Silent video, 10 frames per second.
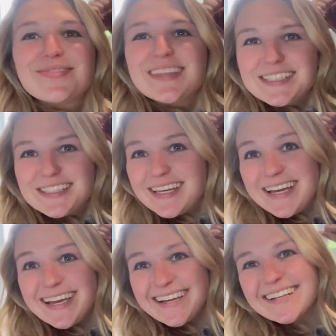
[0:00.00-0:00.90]
this
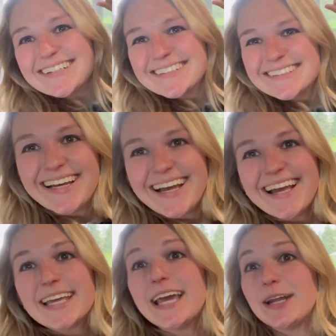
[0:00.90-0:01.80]
thing.
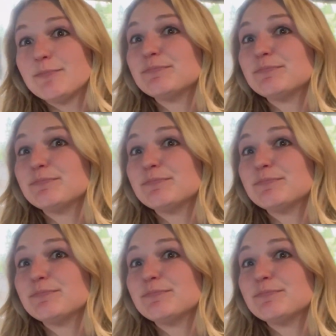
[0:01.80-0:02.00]
Yeah,